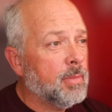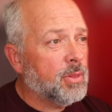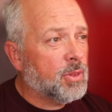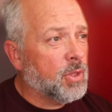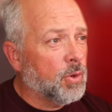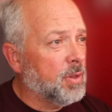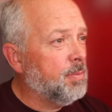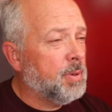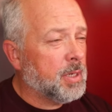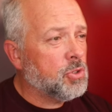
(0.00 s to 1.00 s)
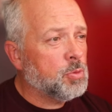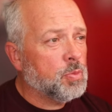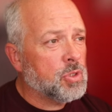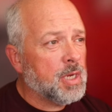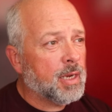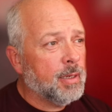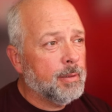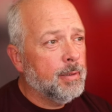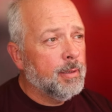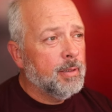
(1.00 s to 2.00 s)
30 pictures per second,
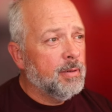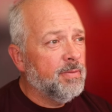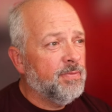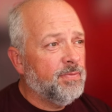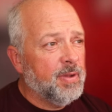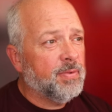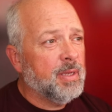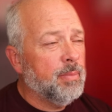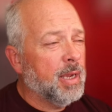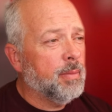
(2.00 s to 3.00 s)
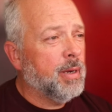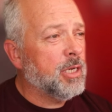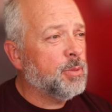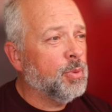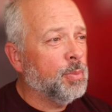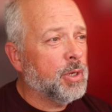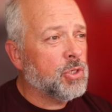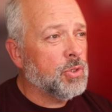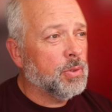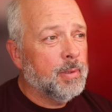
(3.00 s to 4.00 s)
50 megabytes per
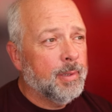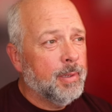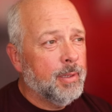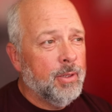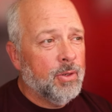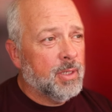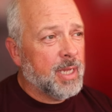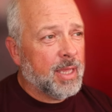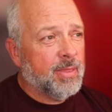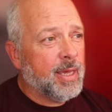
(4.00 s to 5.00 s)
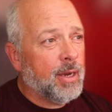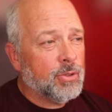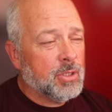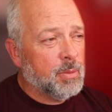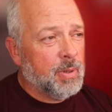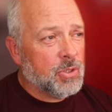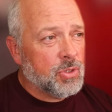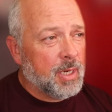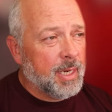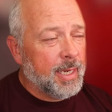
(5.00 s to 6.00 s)
picture. You can take thousands of pictures
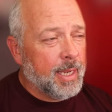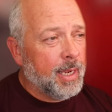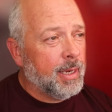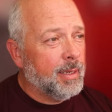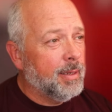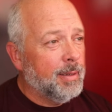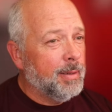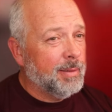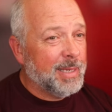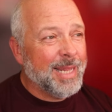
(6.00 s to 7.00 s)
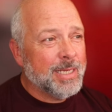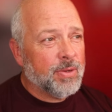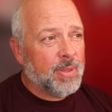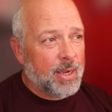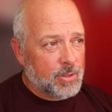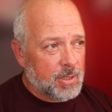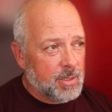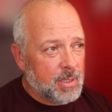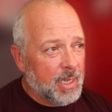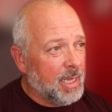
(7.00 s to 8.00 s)
in a day, tens of
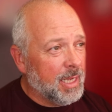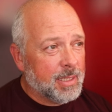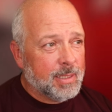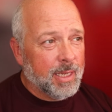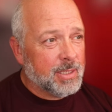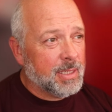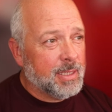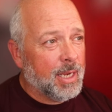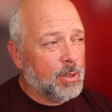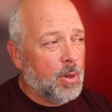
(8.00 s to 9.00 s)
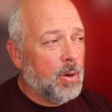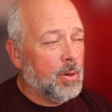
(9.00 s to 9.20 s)
thousands. It doesn't take long.